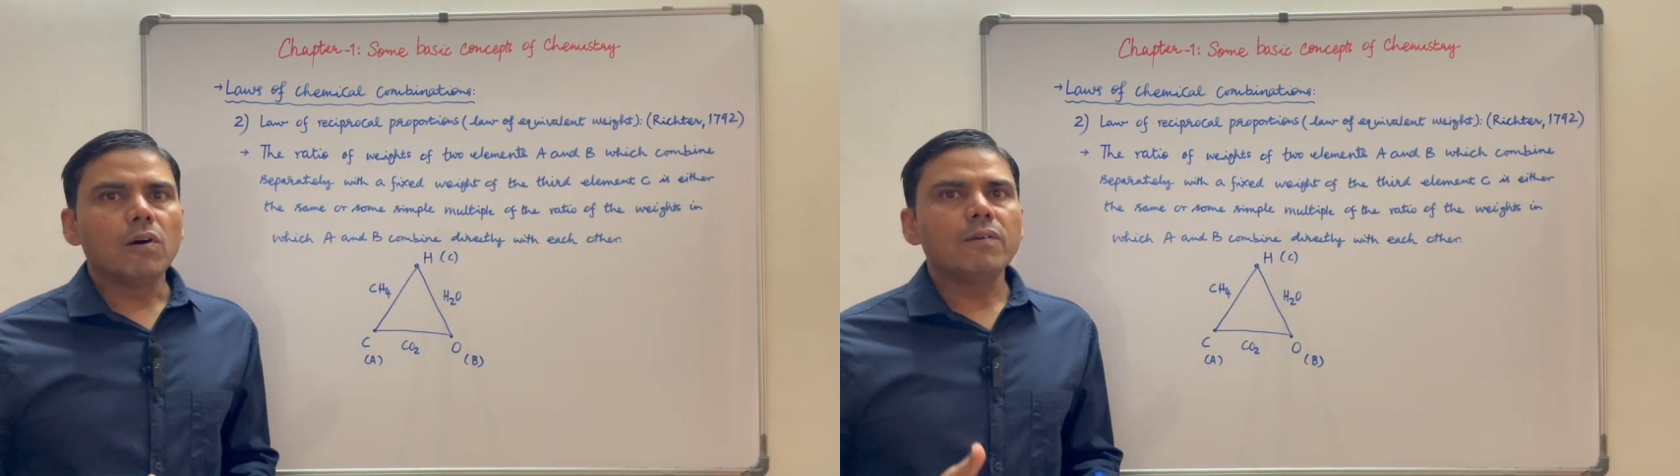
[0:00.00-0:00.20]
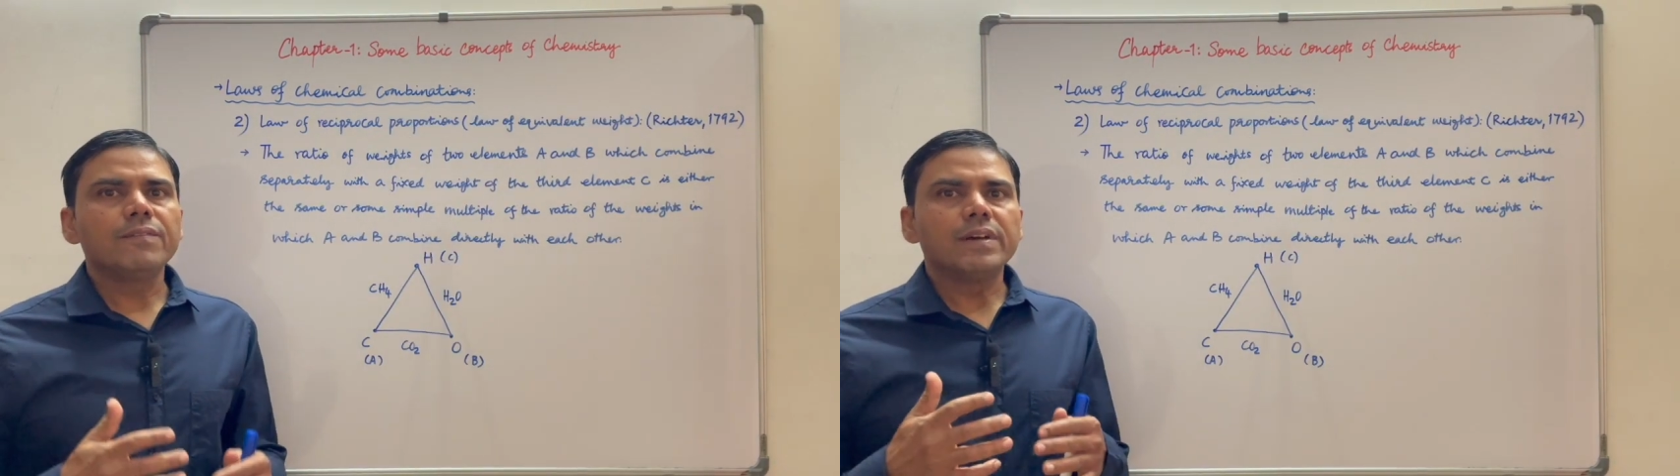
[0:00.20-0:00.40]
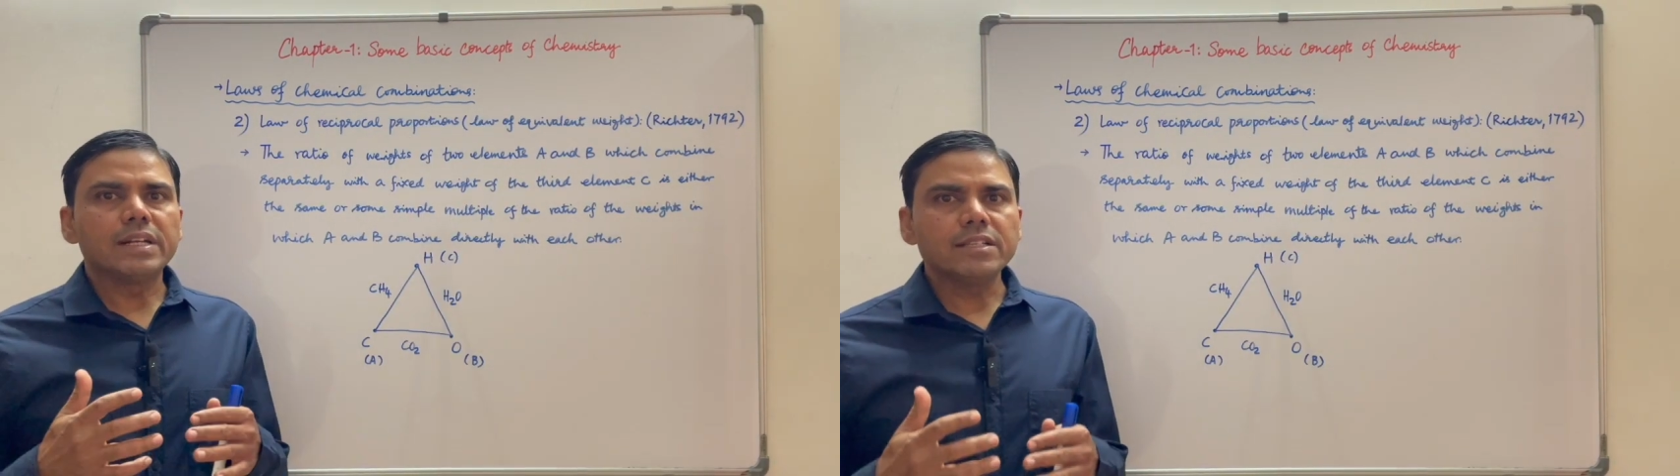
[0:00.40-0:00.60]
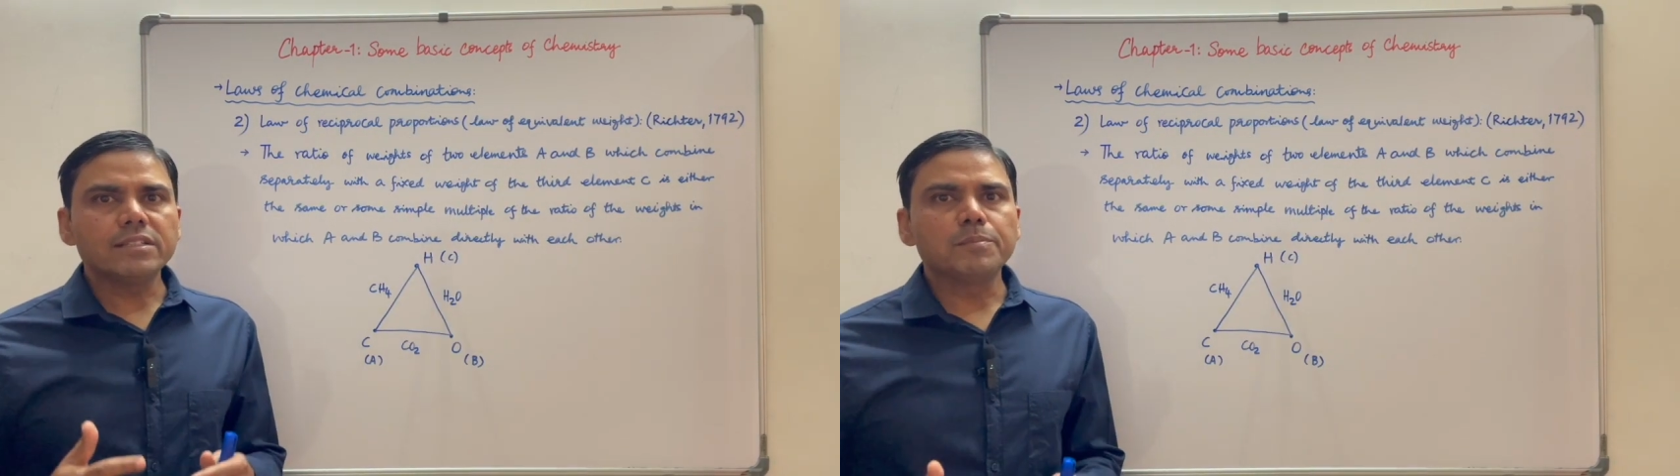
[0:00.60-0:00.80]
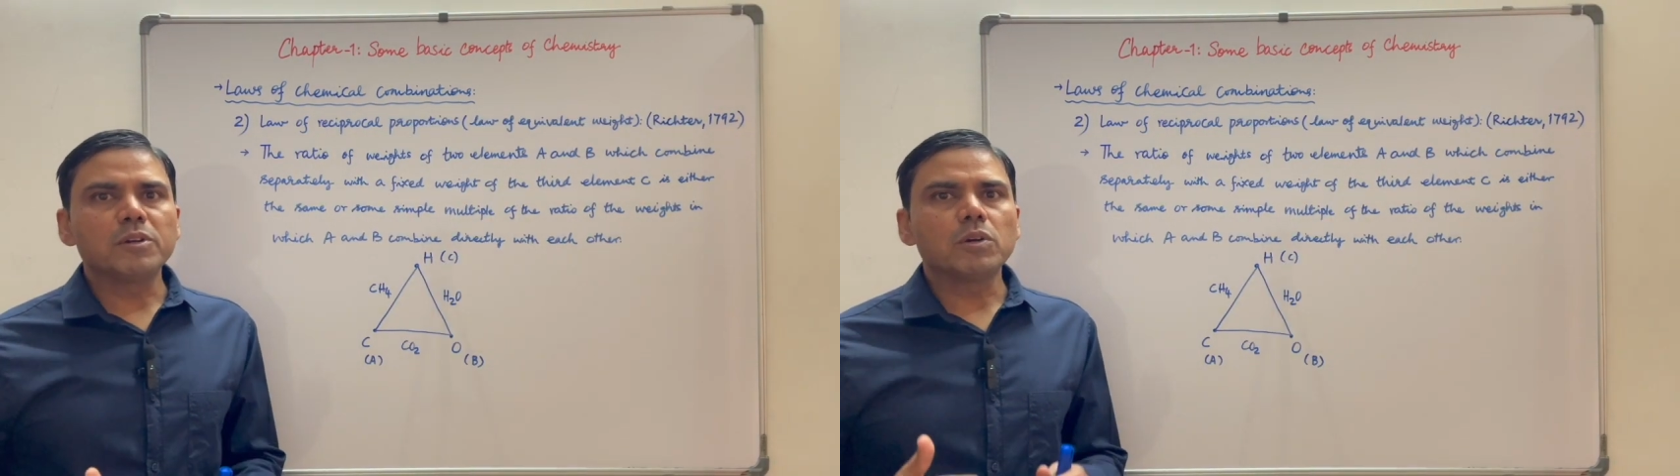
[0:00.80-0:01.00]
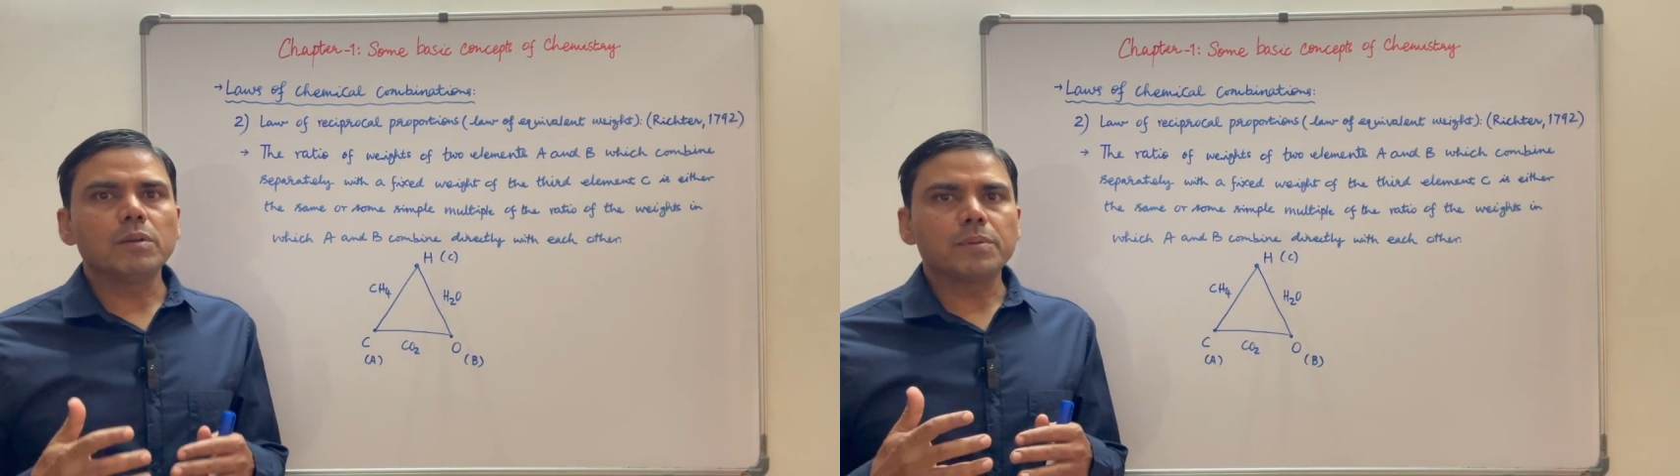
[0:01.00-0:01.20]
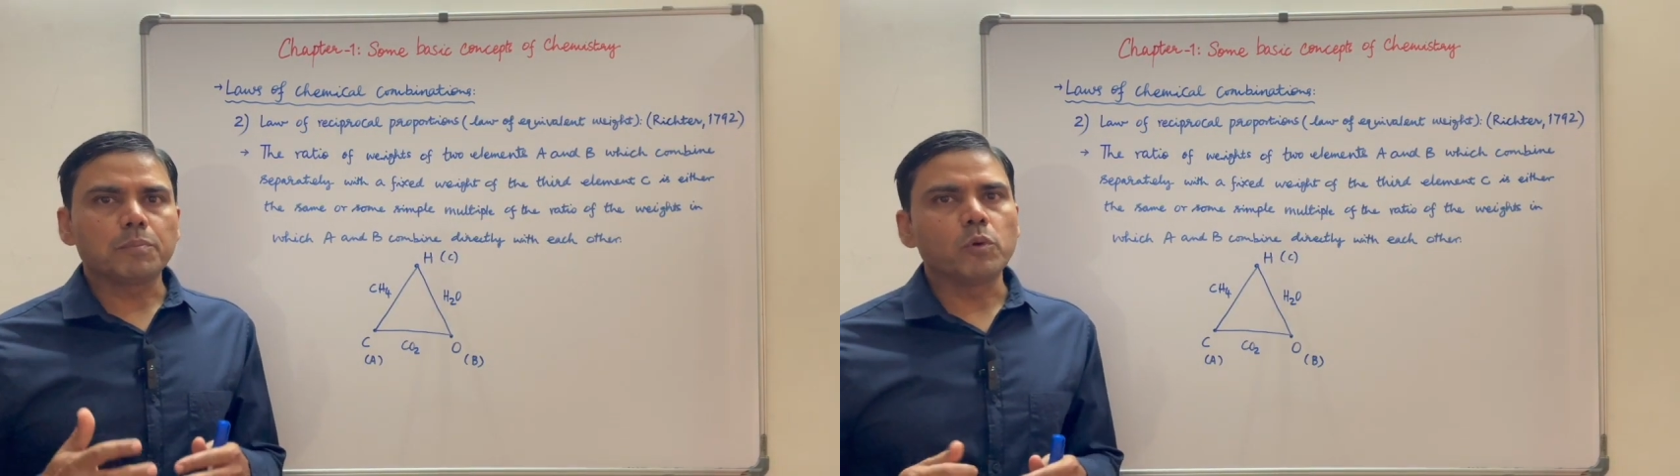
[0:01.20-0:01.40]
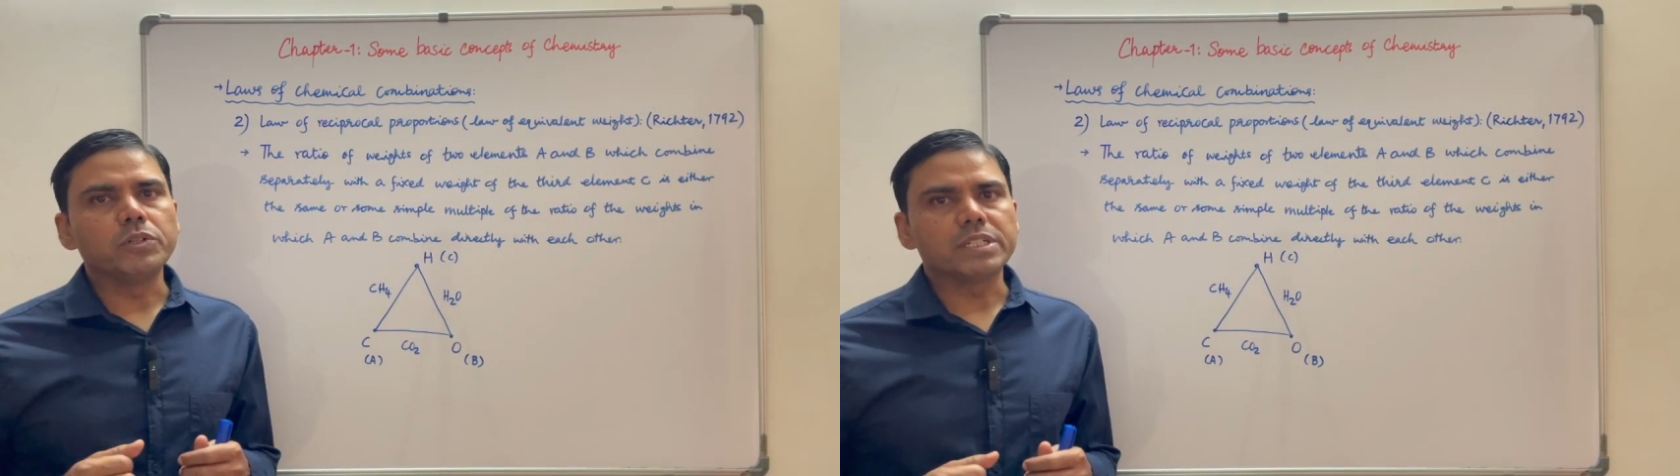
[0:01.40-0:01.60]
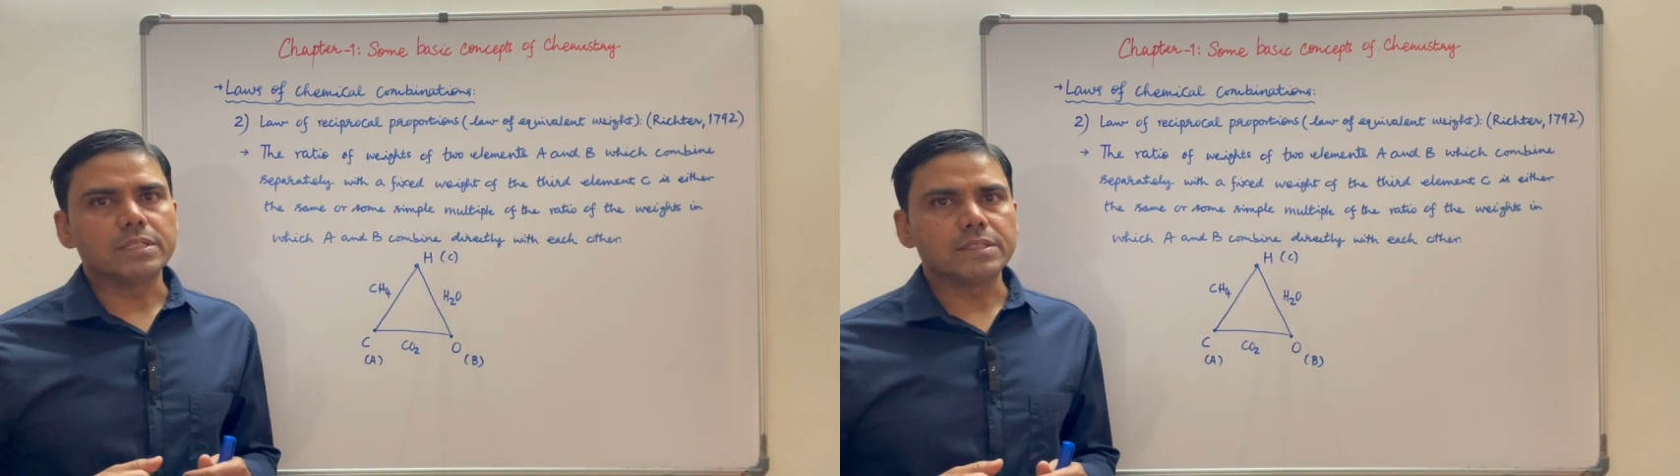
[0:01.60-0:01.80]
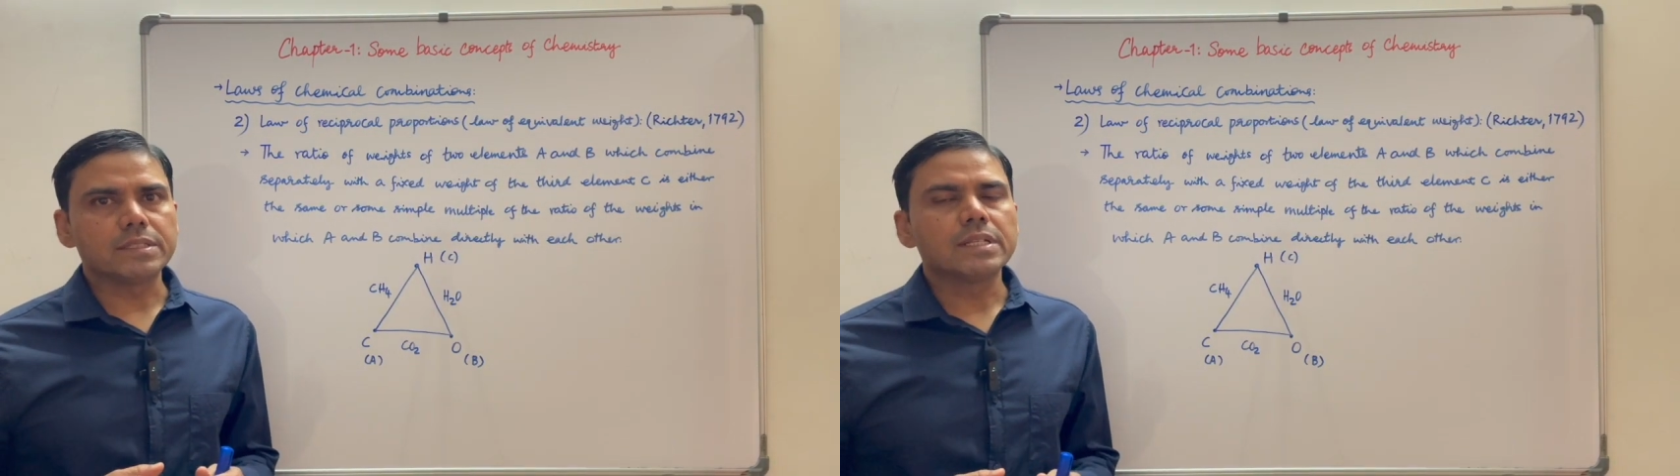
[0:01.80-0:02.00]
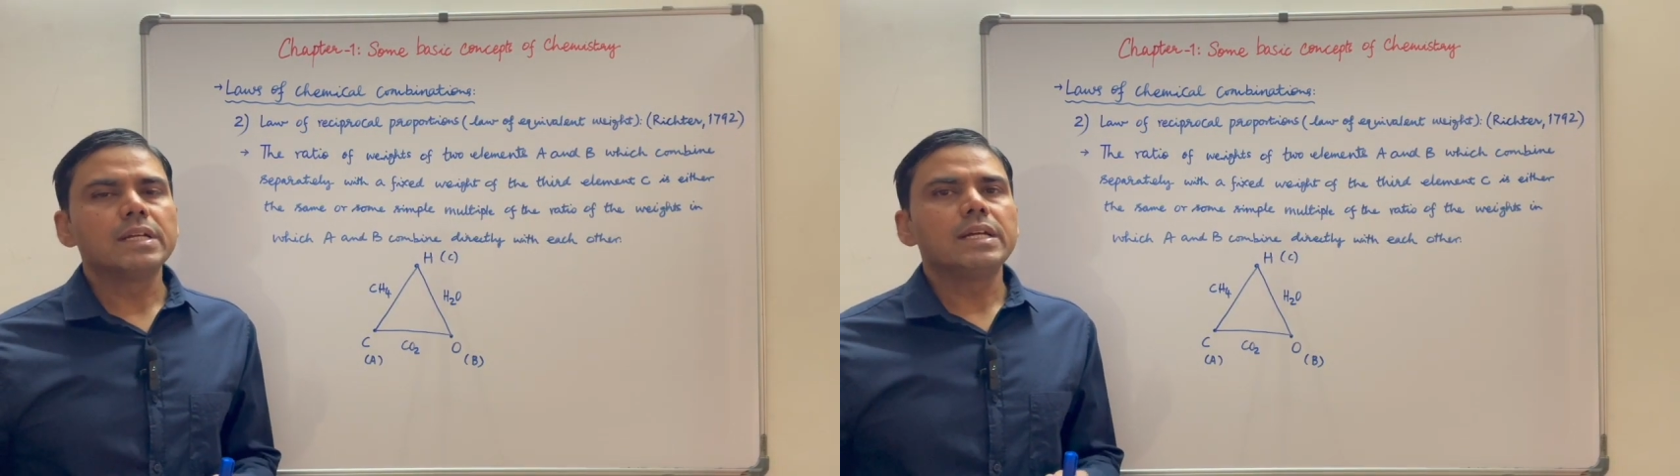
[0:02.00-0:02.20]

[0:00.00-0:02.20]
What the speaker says: of reciprocal proportions.